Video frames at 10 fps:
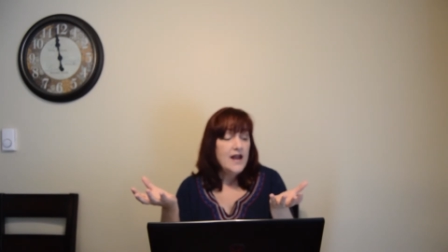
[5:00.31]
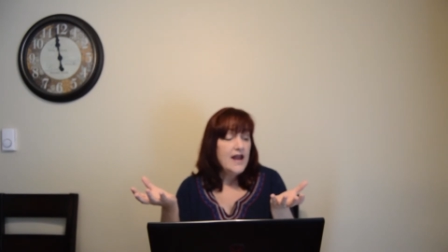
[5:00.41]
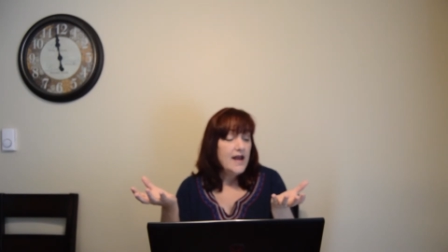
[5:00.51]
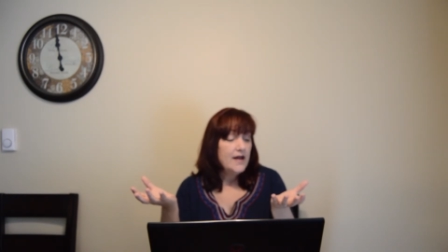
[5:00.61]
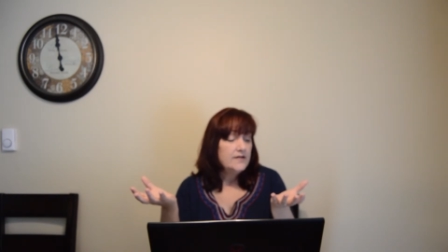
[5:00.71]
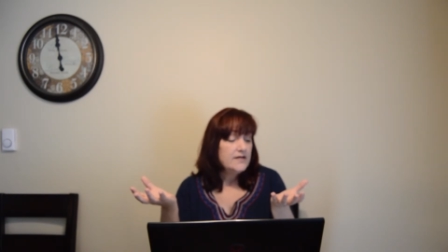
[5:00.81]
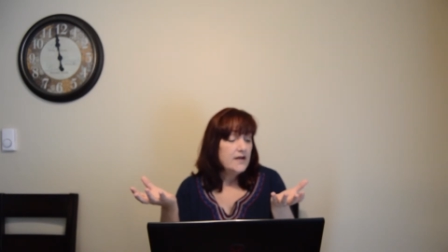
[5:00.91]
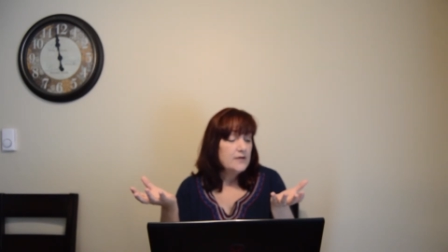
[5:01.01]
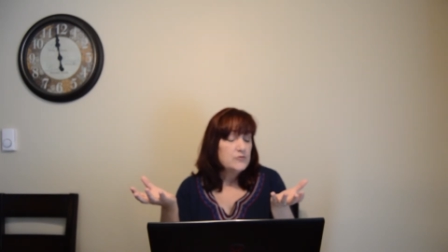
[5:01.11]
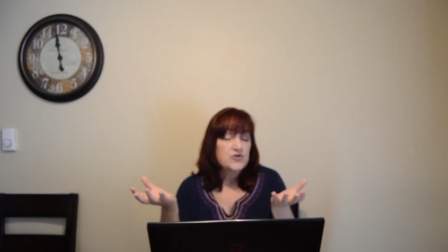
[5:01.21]
and
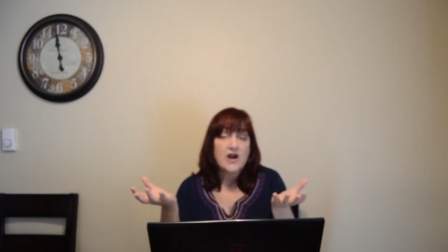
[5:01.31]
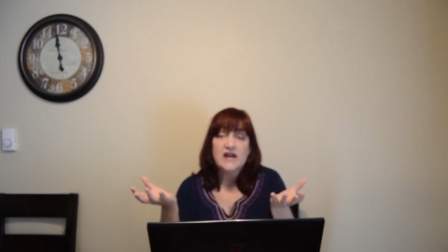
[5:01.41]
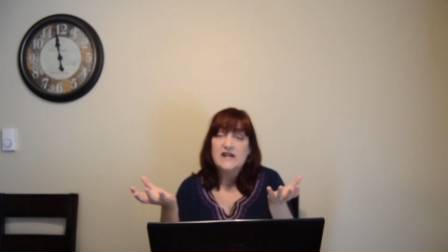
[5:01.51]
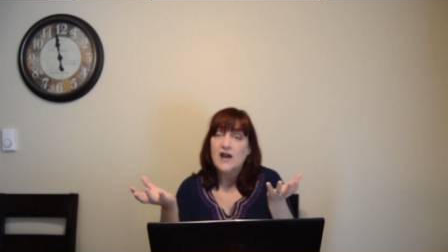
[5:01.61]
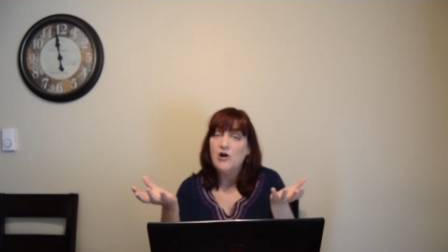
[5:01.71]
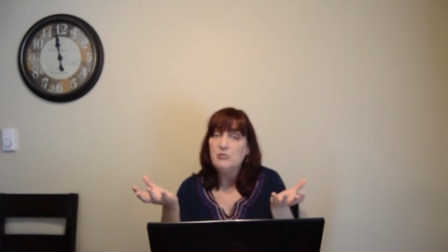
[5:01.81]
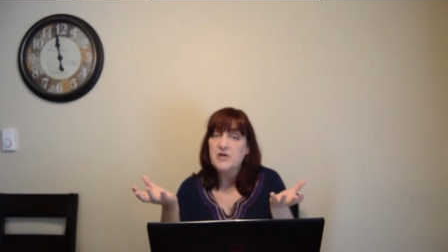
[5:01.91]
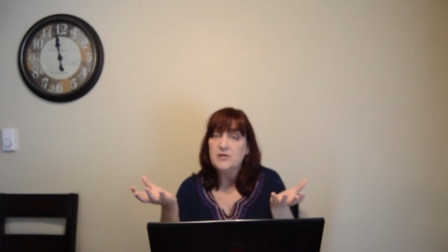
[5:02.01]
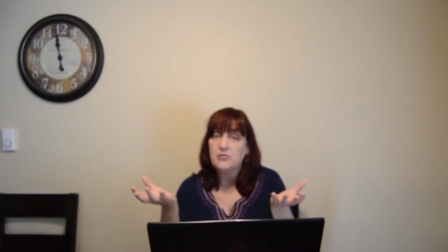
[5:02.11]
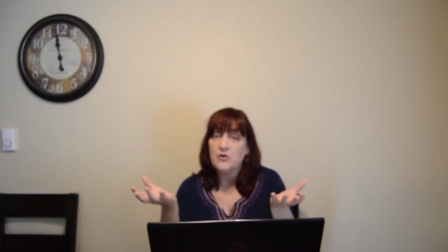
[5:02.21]
try and help
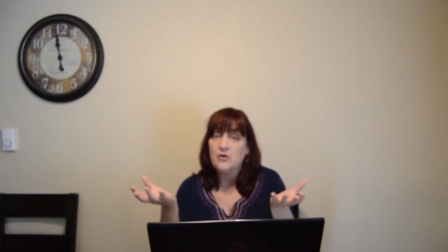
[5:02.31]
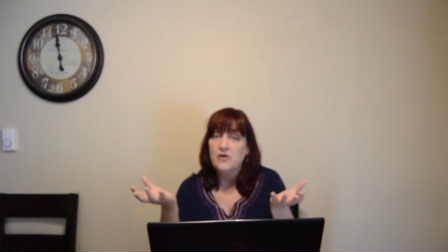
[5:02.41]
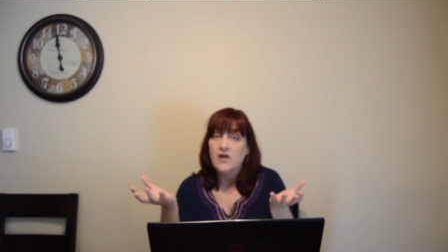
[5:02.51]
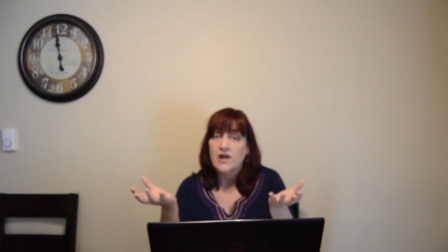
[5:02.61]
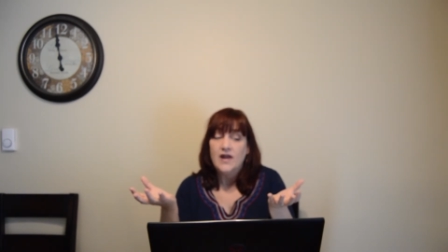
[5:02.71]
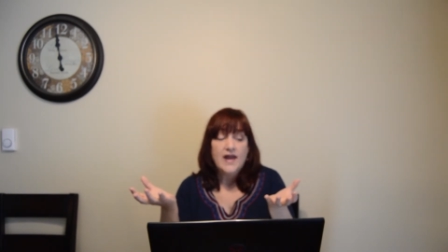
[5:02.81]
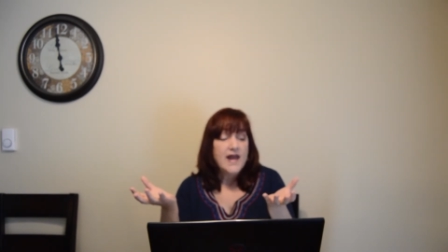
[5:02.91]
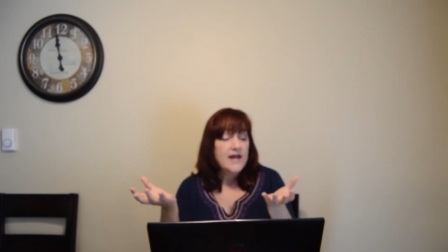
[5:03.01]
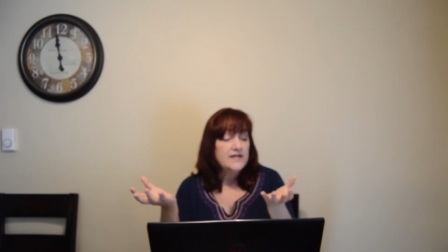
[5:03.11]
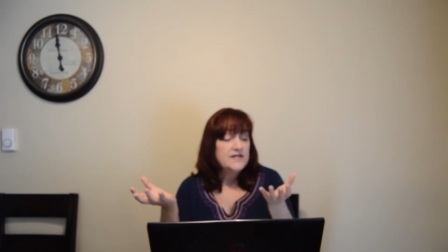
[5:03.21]
people.
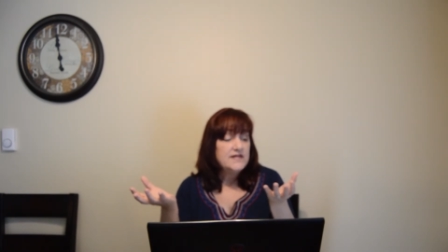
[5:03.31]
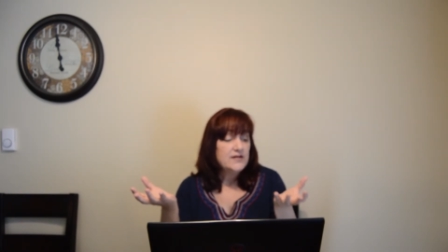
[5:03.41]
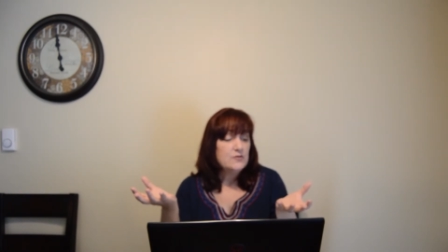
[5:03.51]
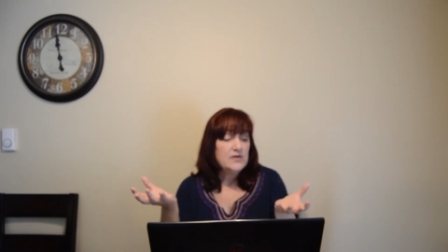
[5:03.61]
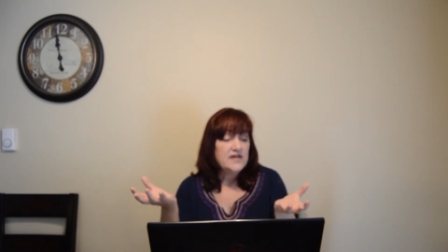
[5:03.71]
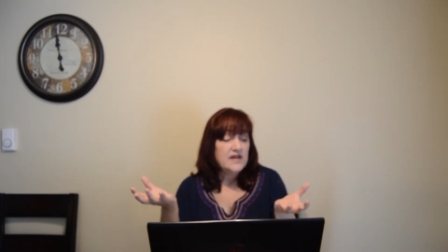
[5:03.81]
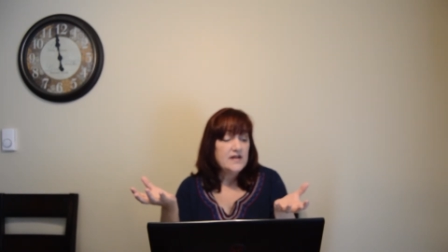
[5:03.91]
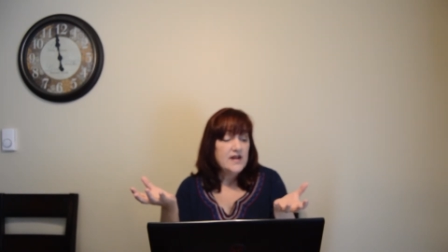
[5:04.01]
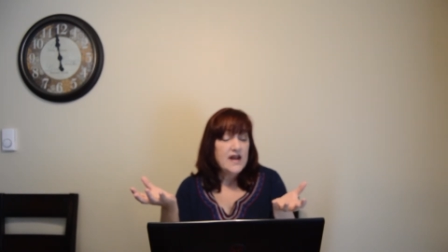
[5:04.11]
and deal with it